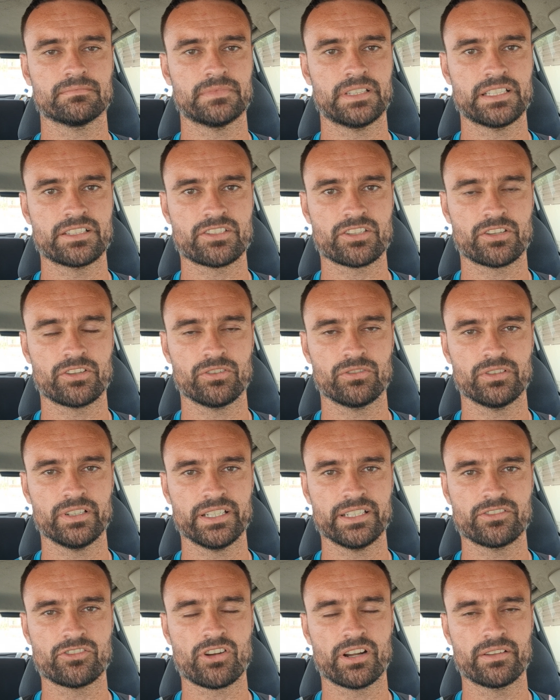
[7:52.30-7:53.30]

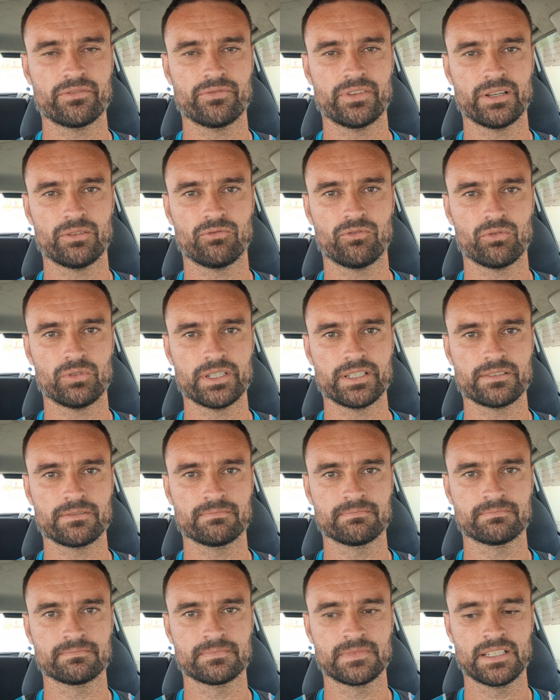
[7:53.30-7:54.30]
insecurity, trying to fill a void.
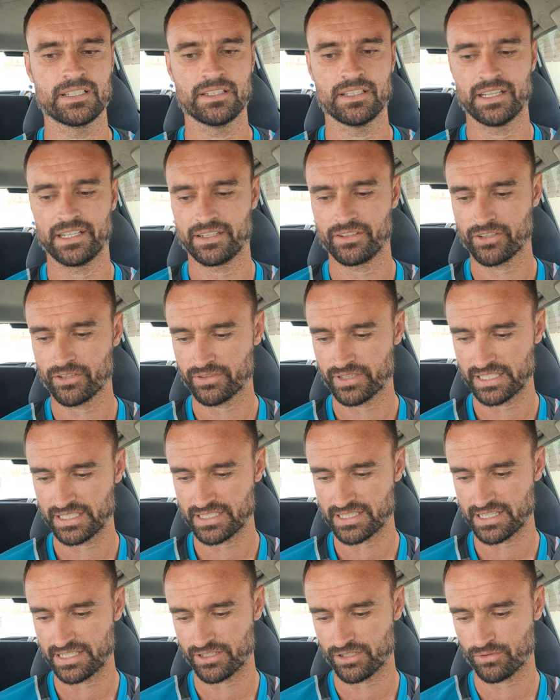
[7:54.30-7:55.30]
And I don't think
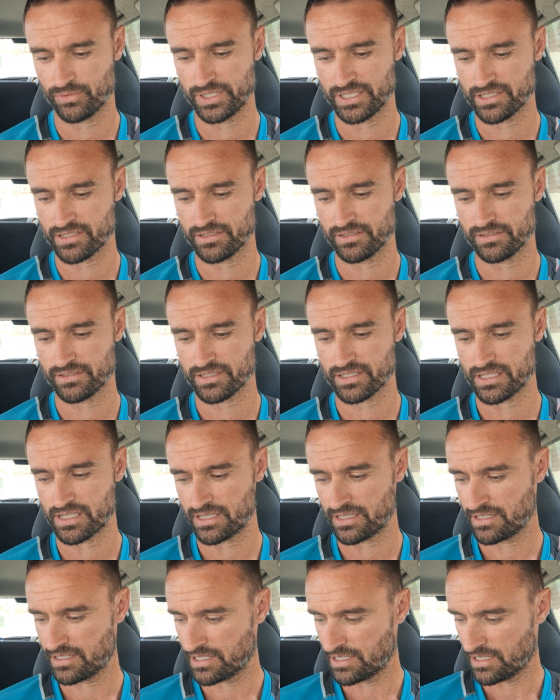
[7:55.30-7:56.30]
it's any coincidence
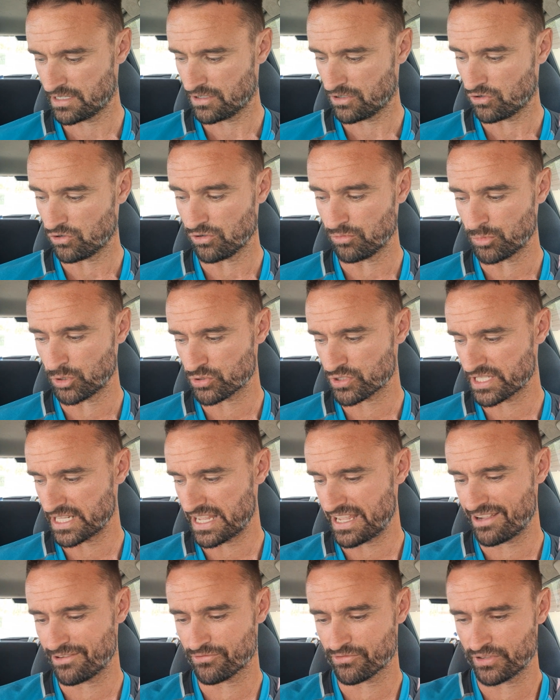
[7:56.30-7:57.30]
that almost
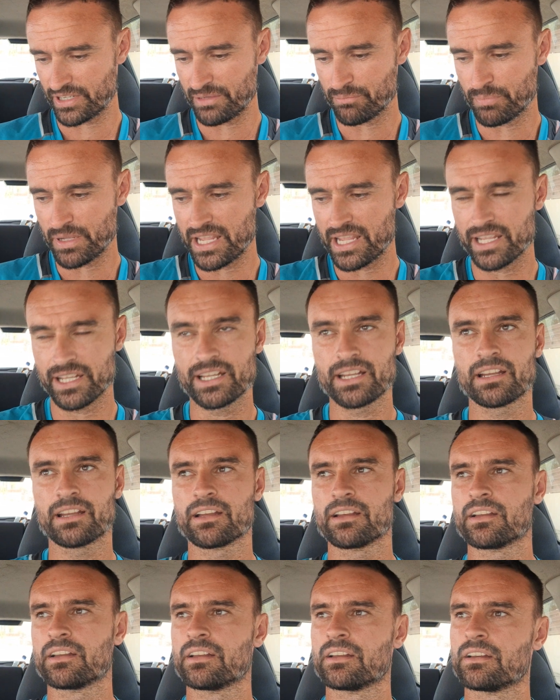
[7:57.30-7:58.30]
every big
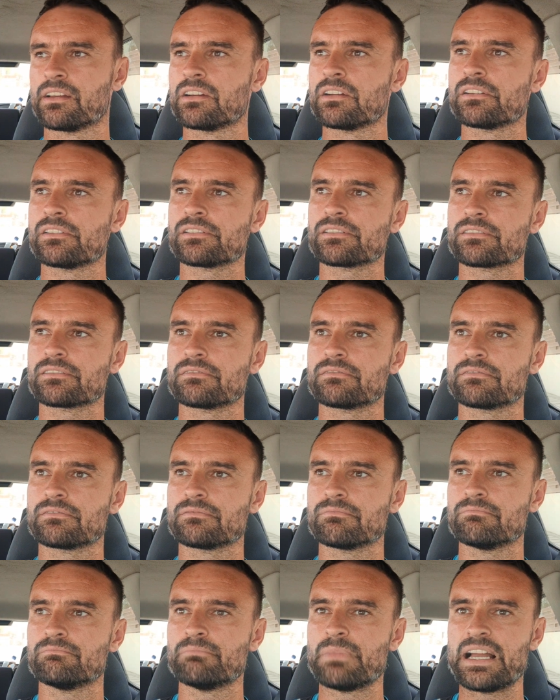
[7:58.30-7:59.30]

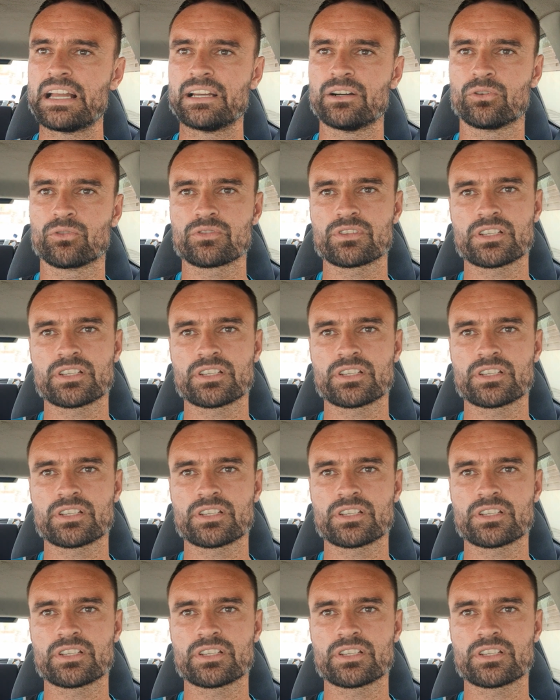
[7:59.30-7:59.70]
male